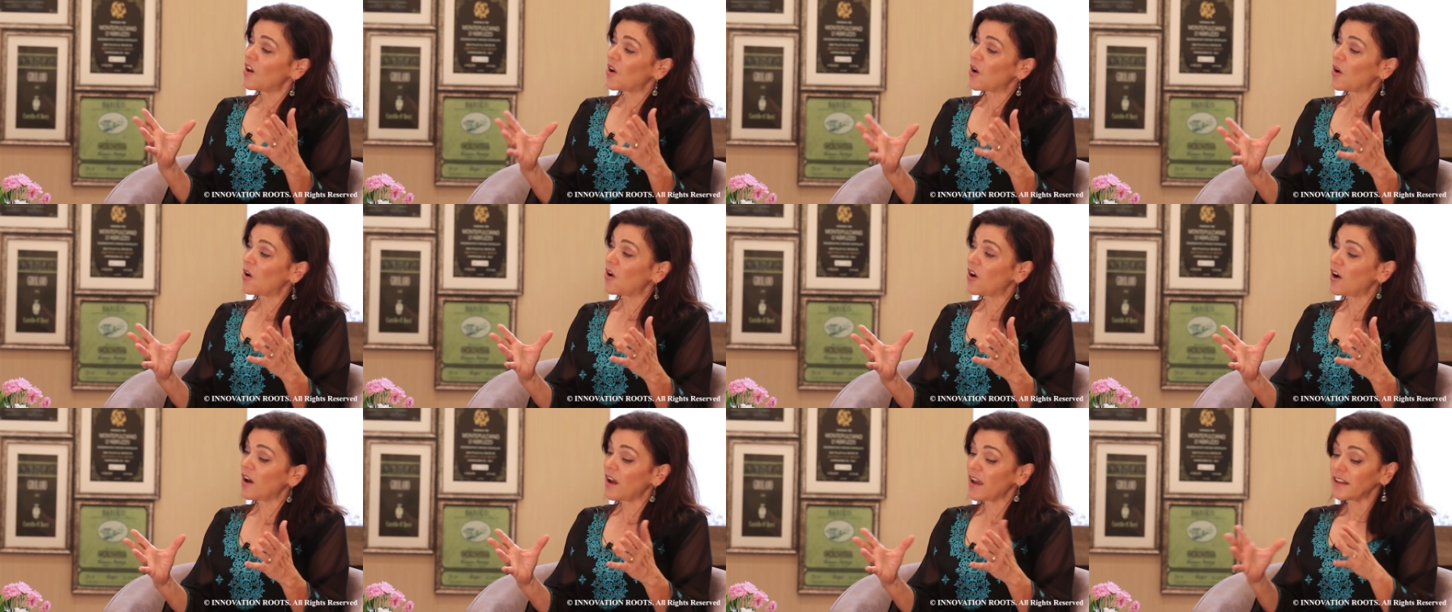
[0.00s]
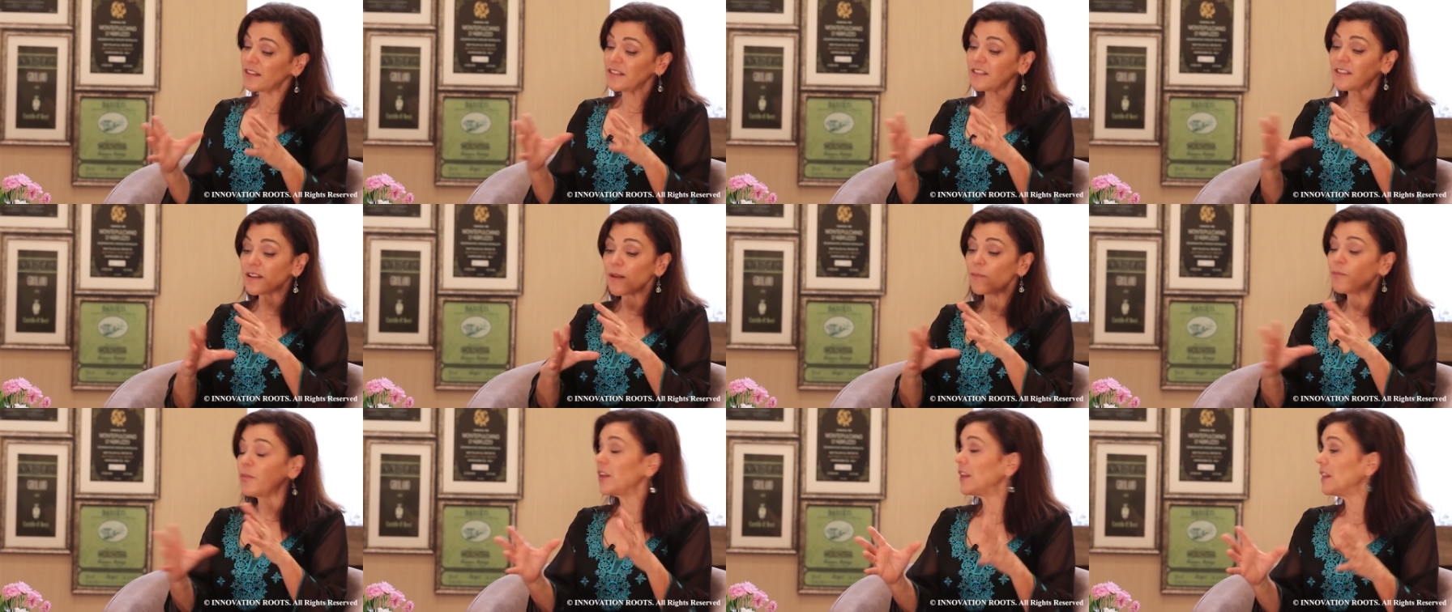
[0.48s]
on
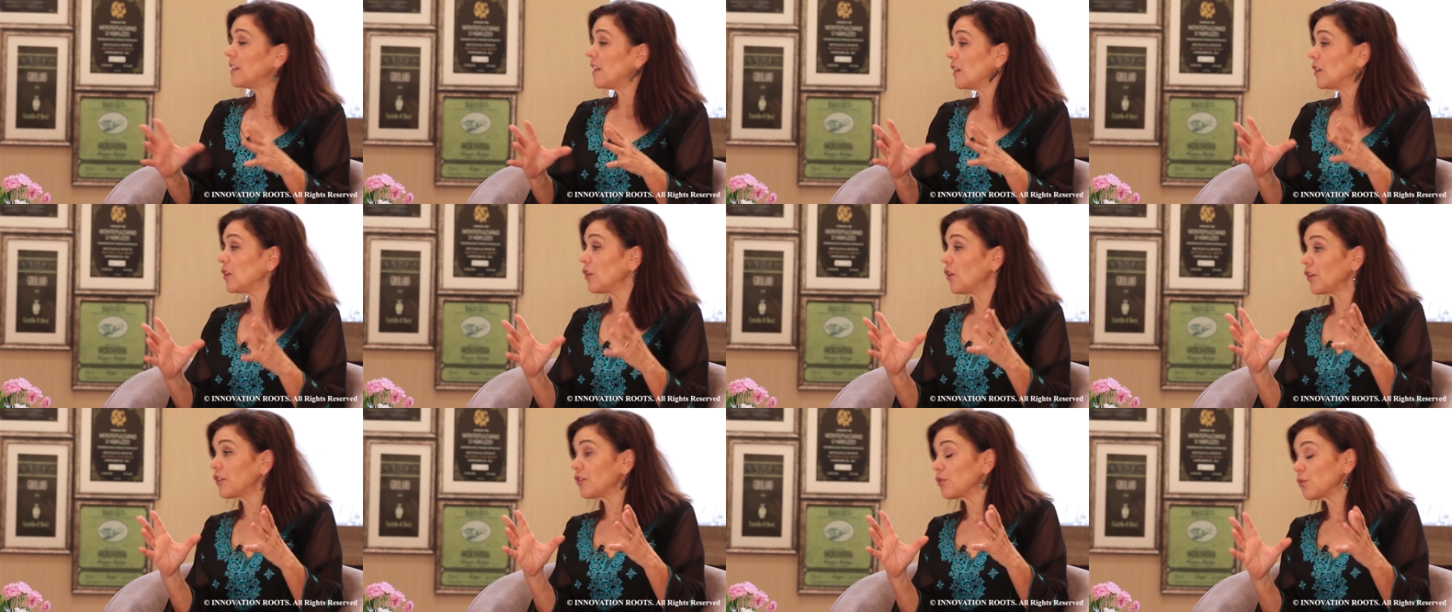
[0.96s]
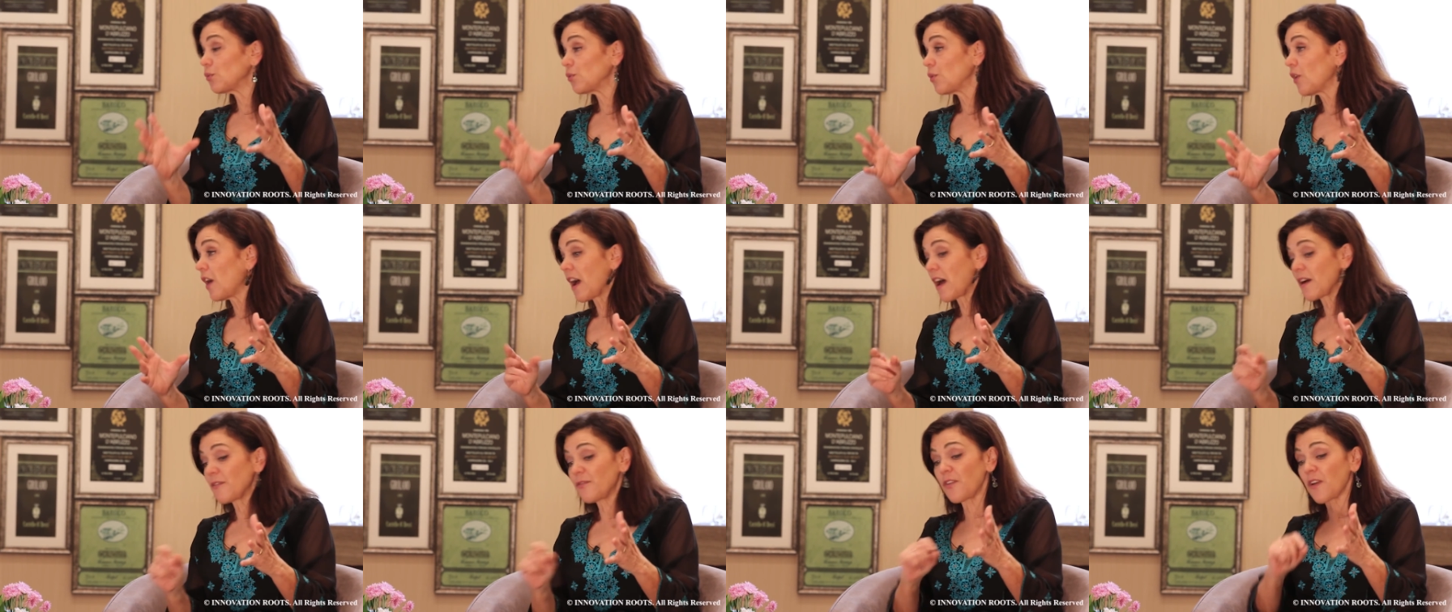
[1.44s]
something that looks
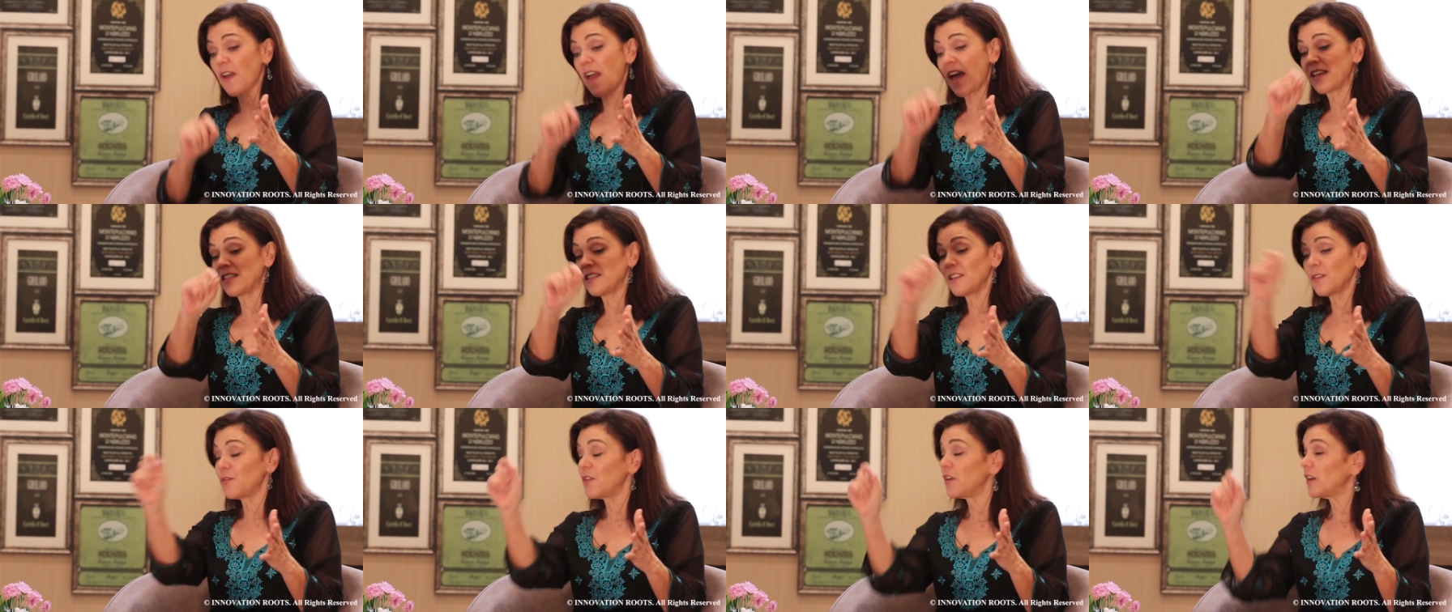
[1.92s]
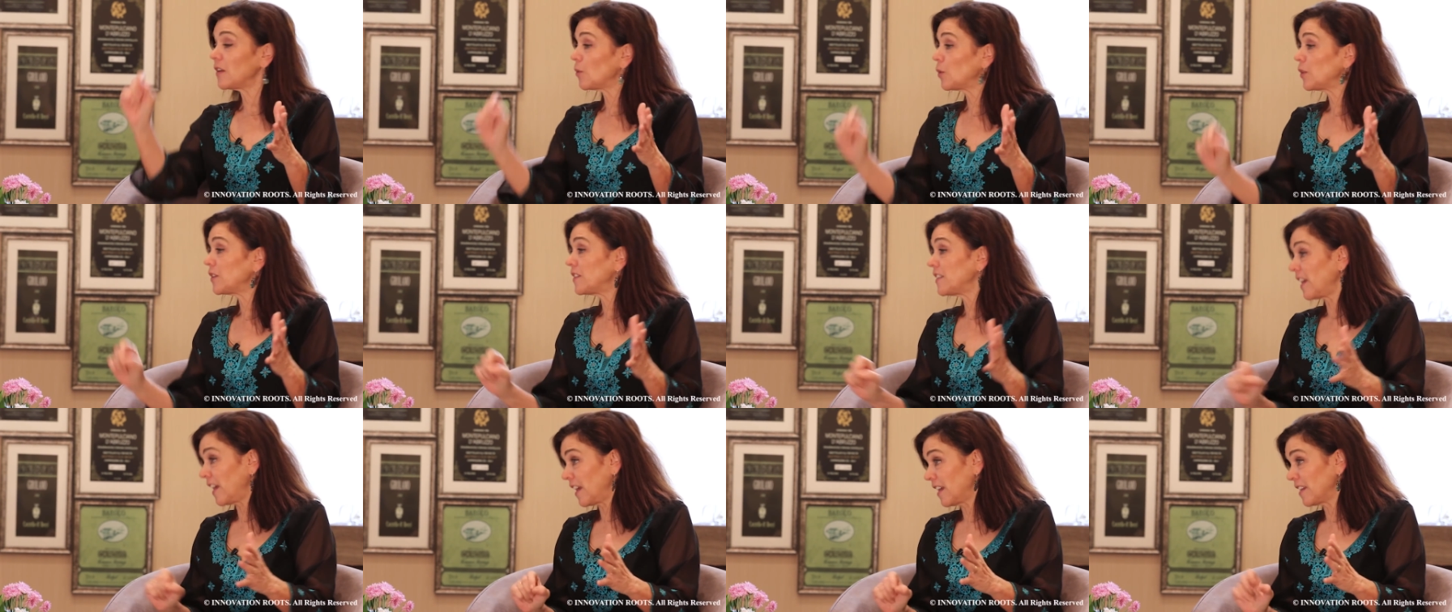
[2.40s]
rough, as if it
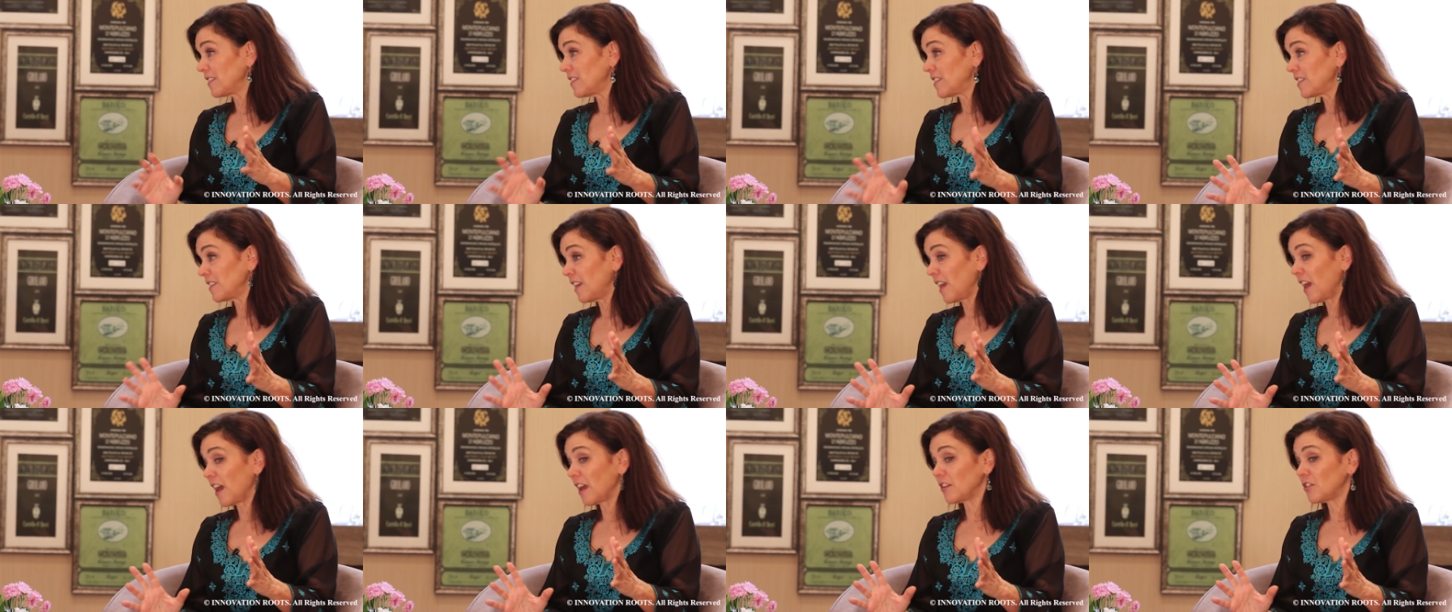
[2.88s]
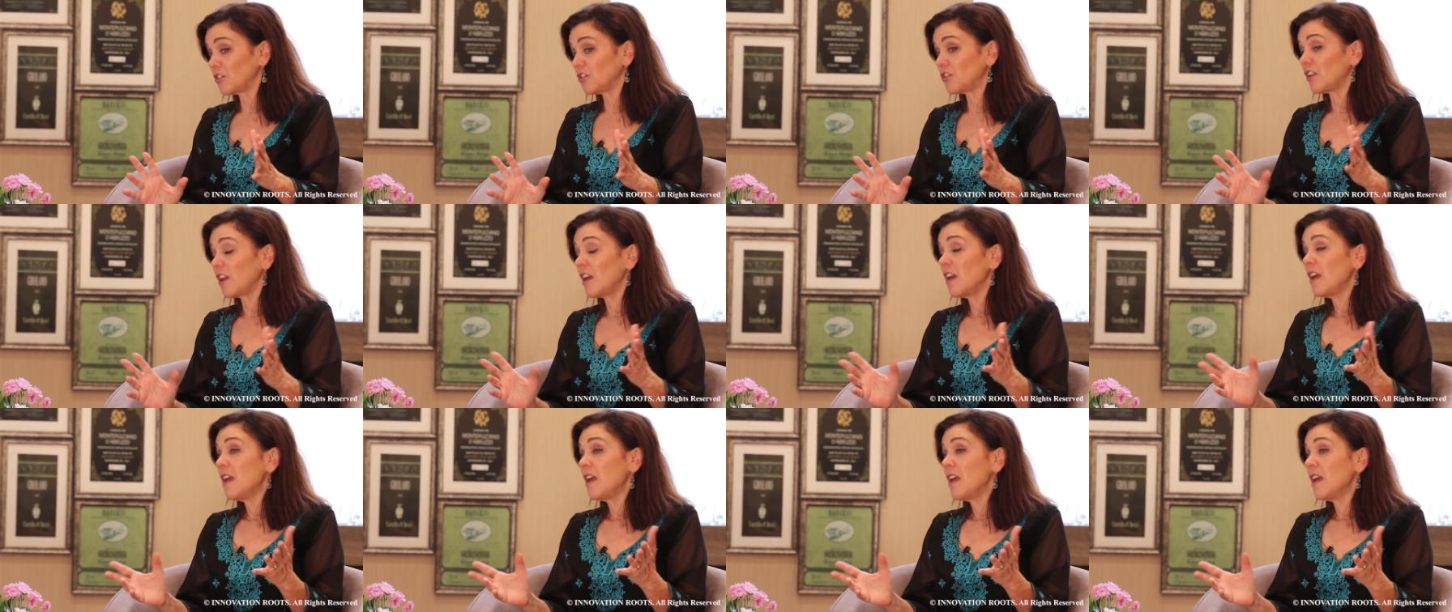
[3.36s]
was hand sketched.